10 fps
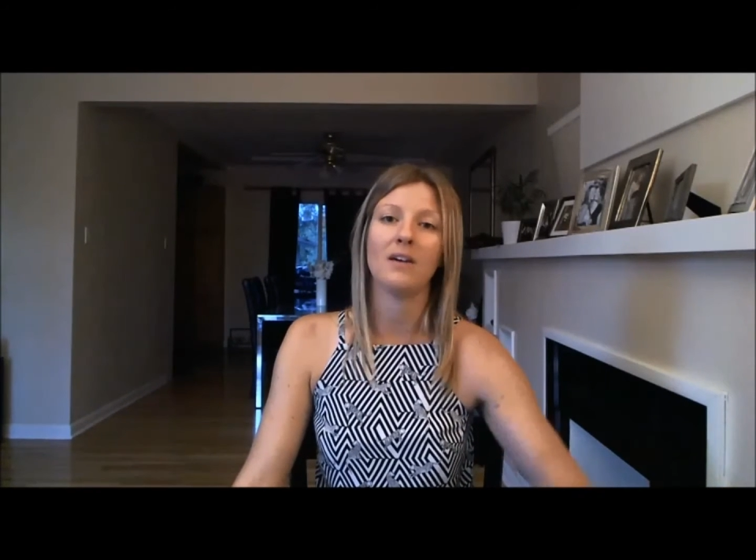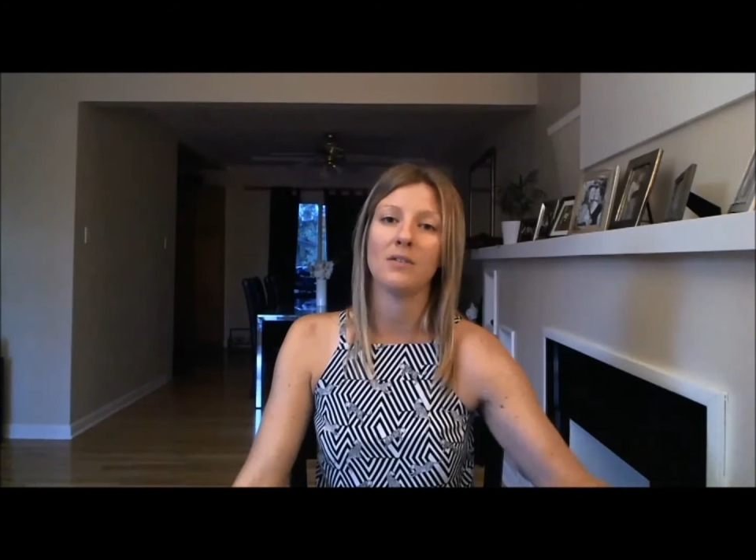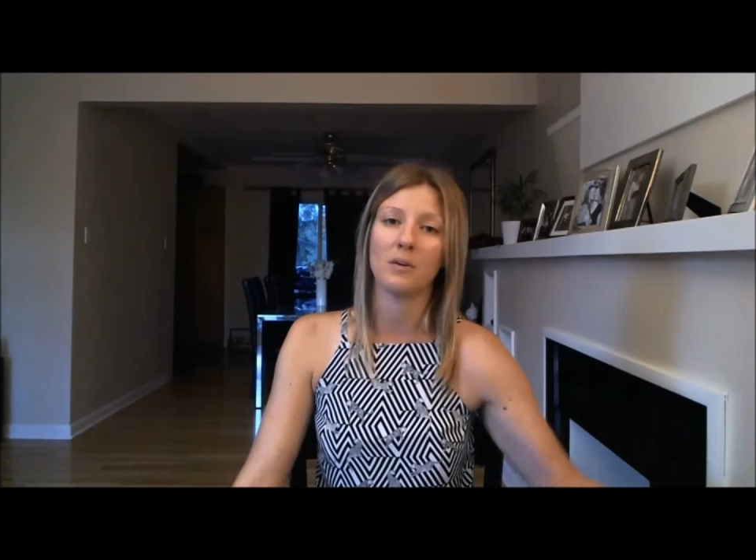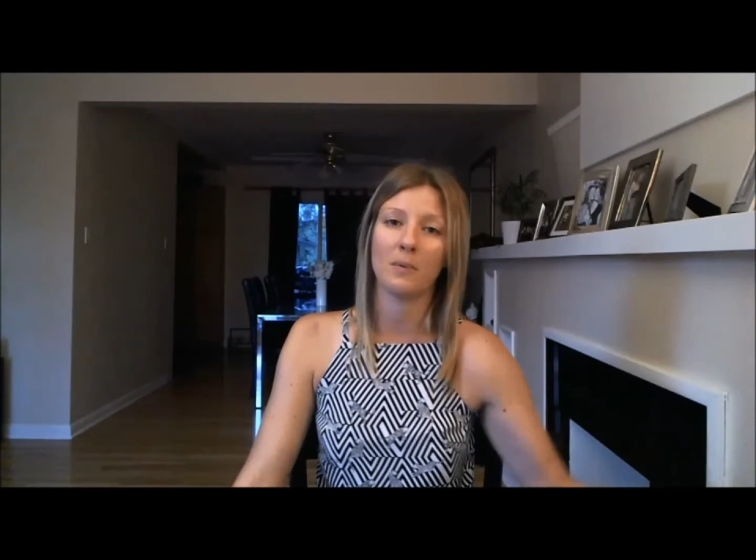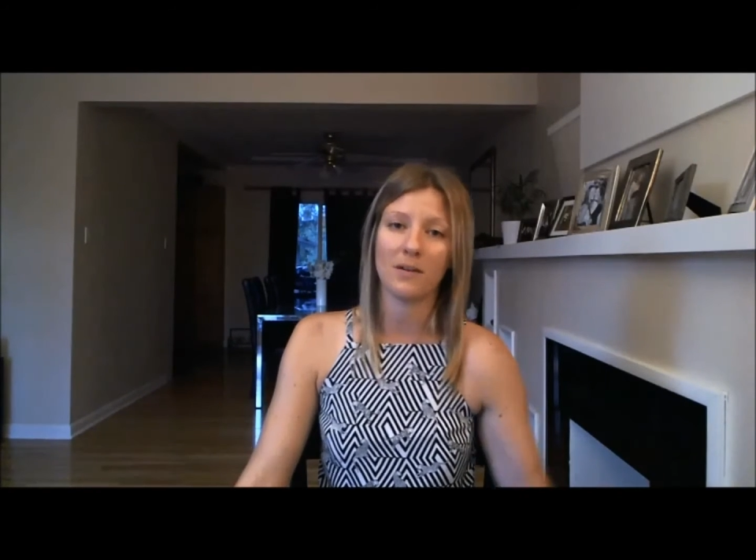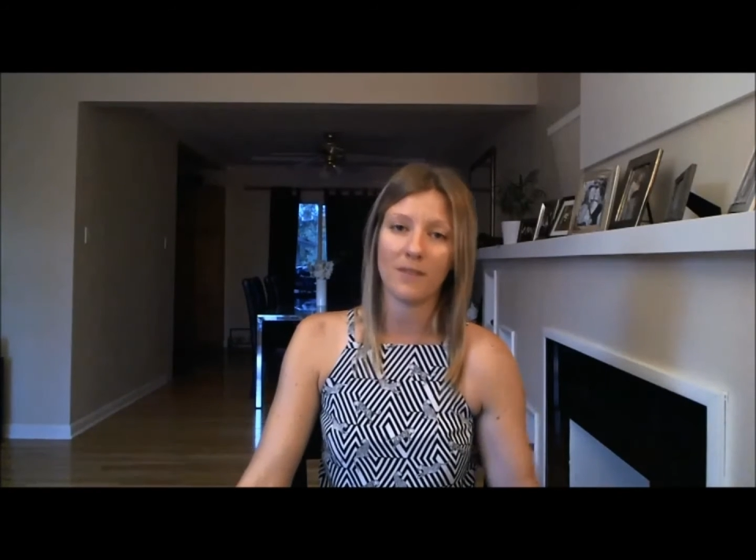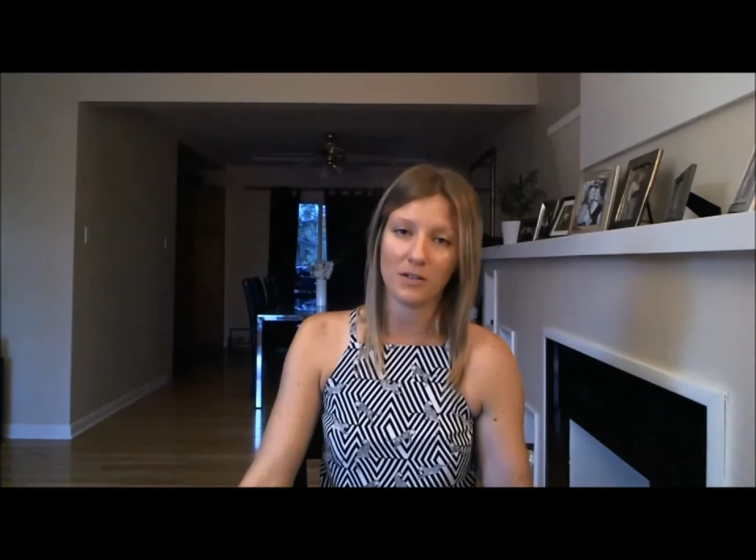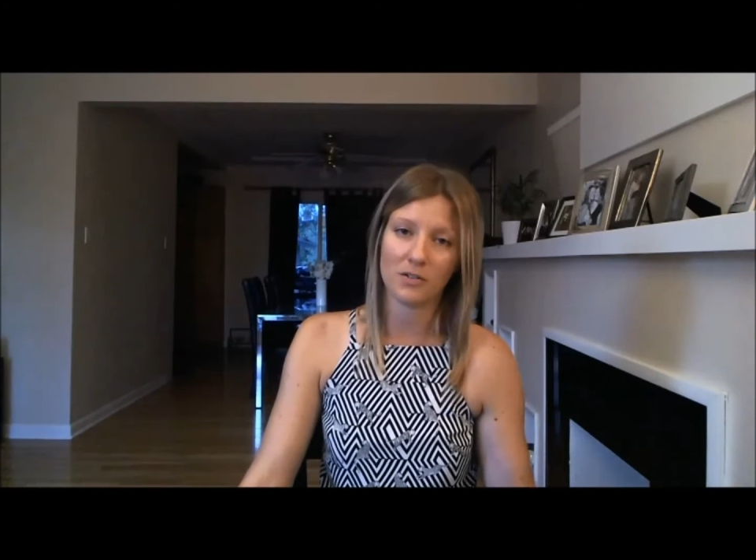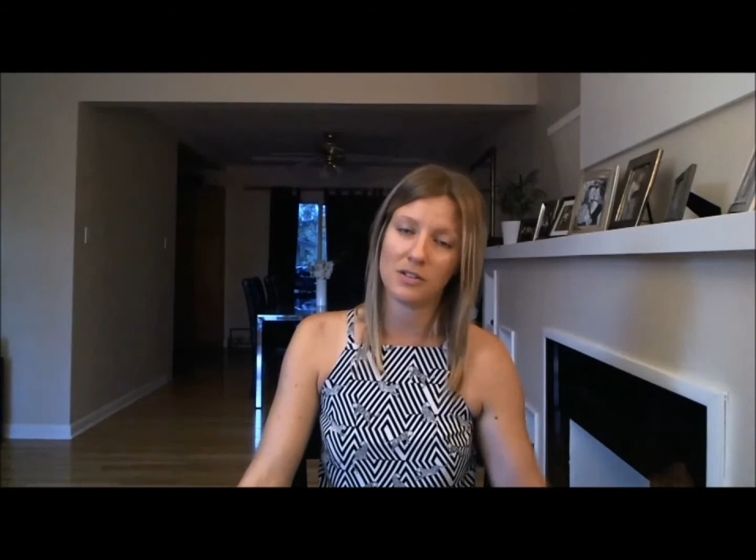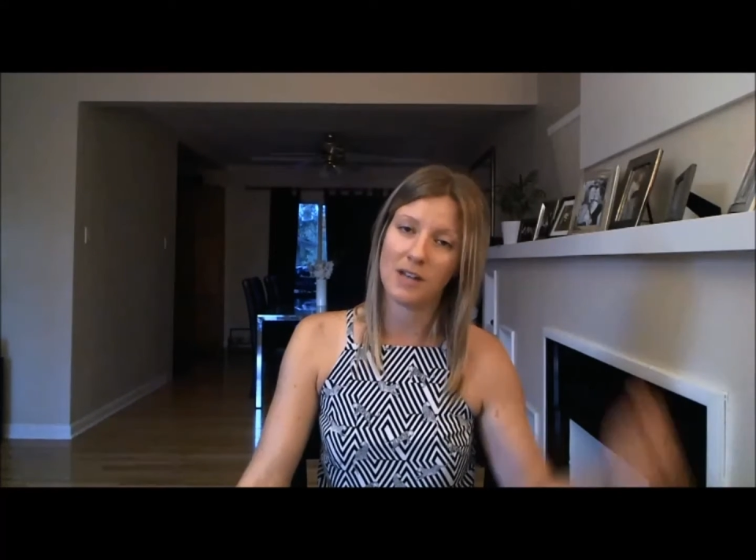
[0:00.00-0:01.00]
or their way of
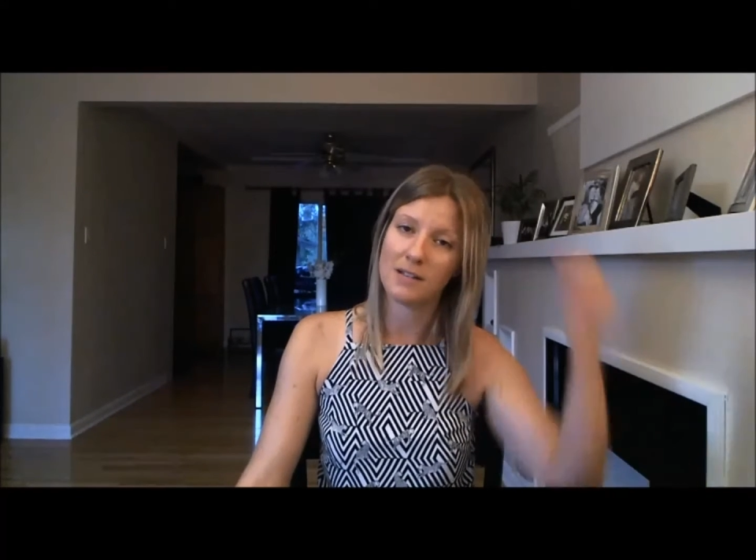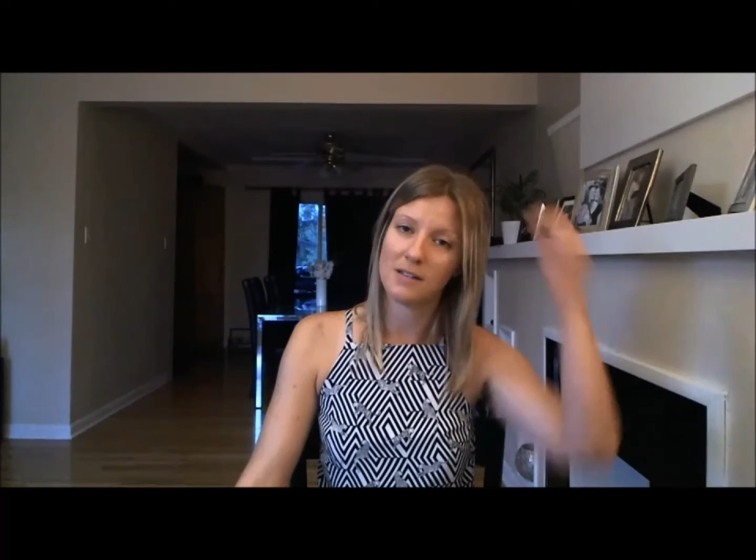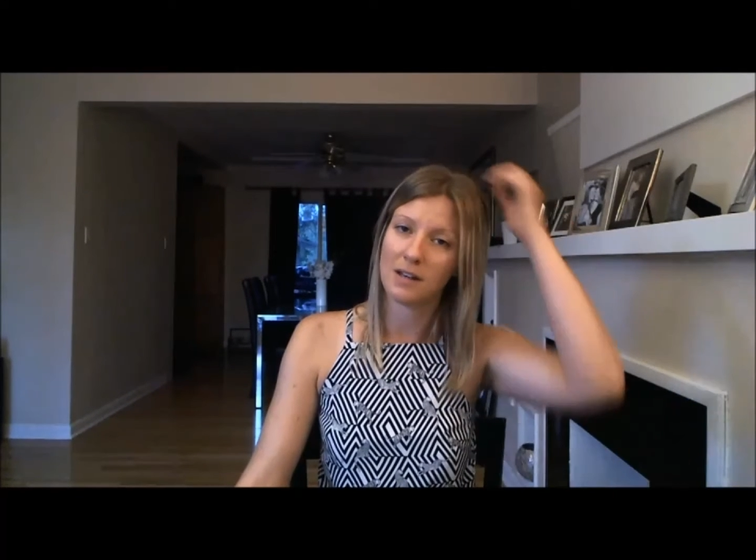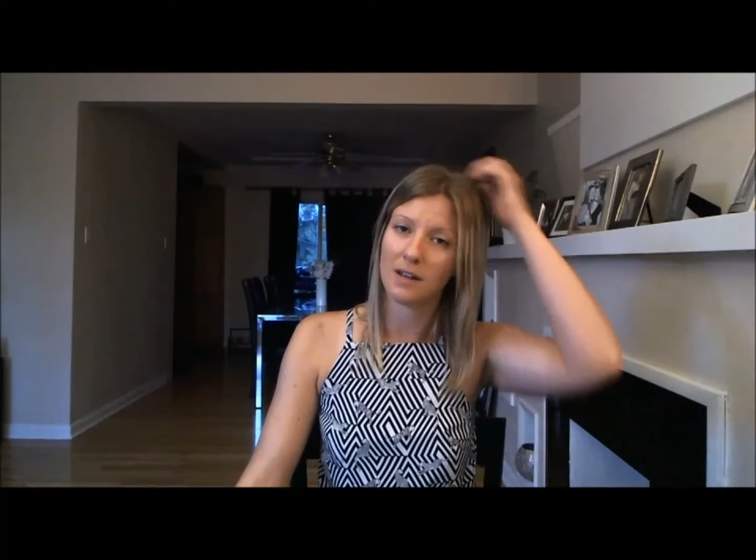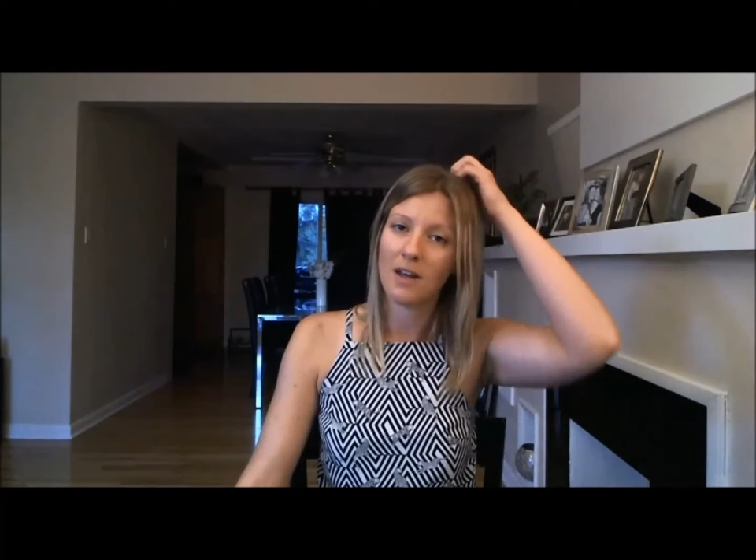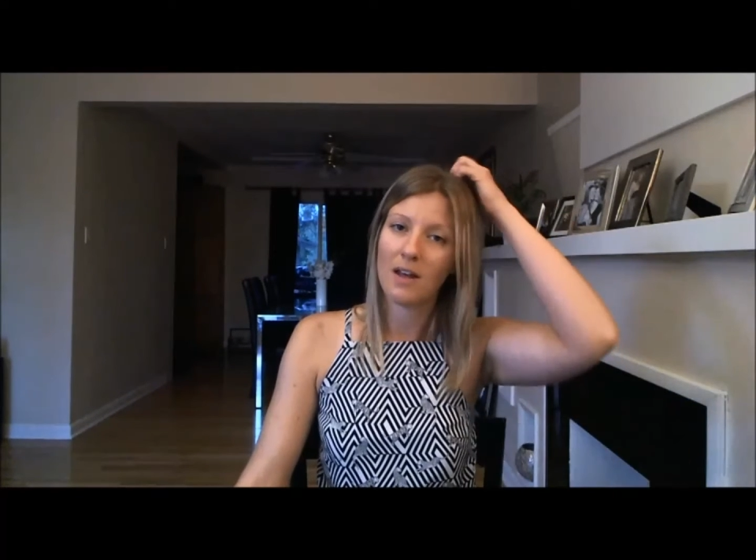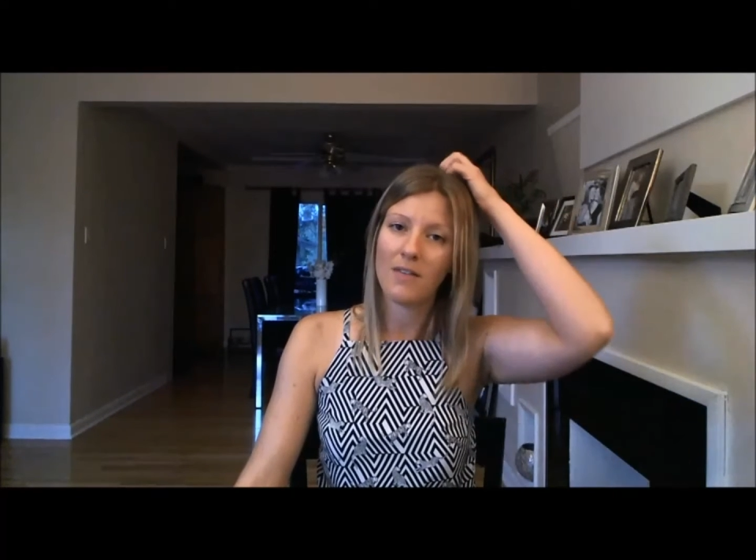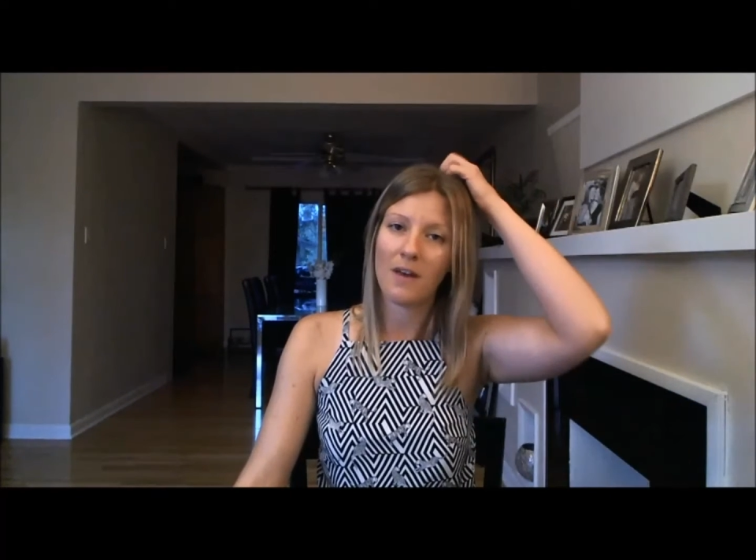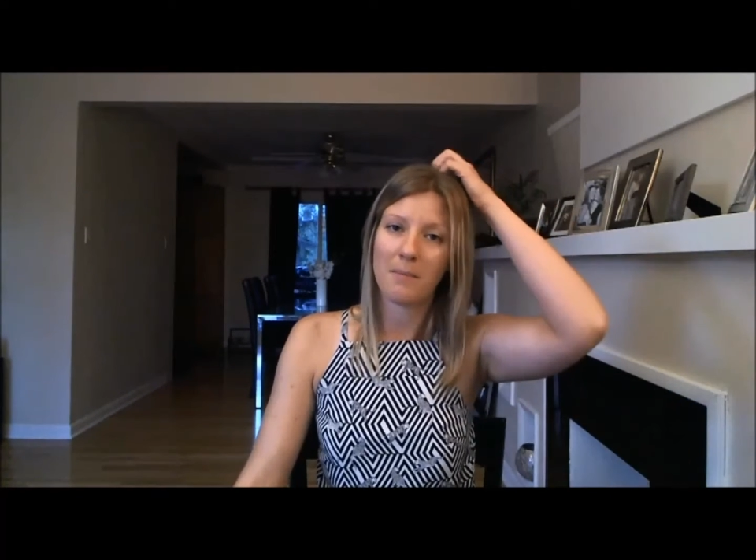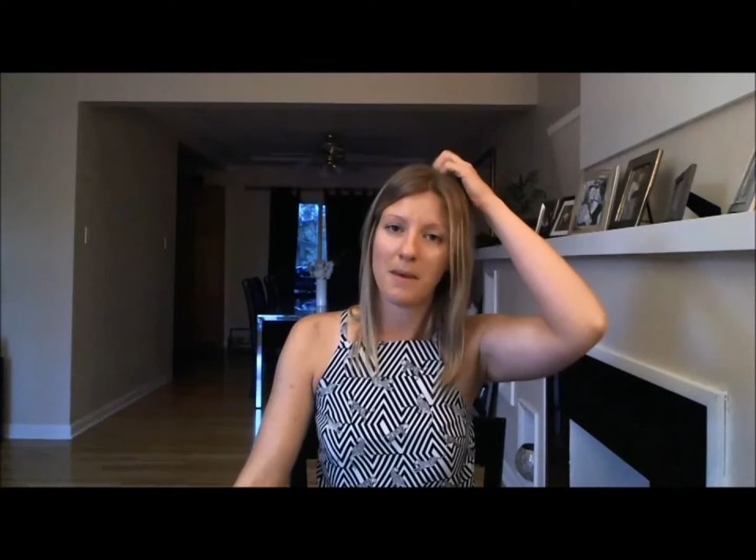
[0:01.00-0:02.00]
exercising that